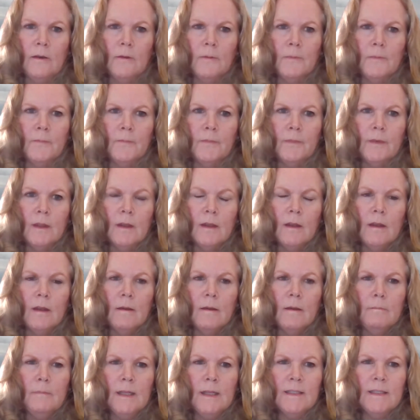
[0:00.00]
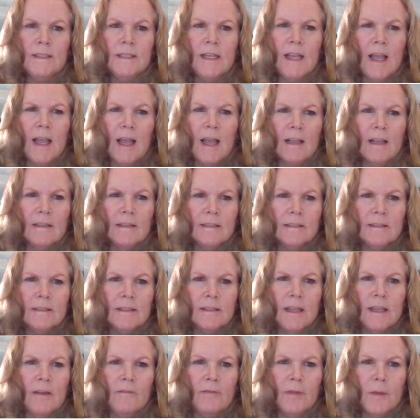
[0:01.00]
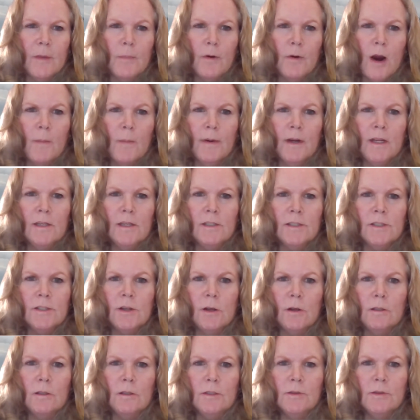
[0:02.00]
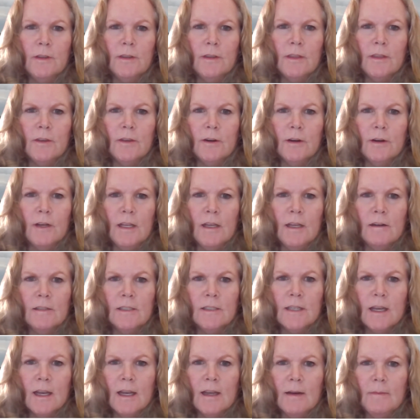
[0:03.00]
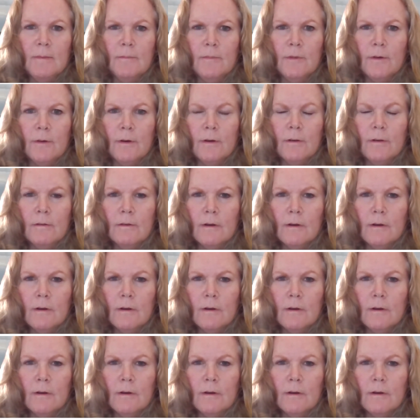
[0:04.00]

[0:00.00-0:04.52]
you. Mitzi asks, if the property is sold during the 30-year time,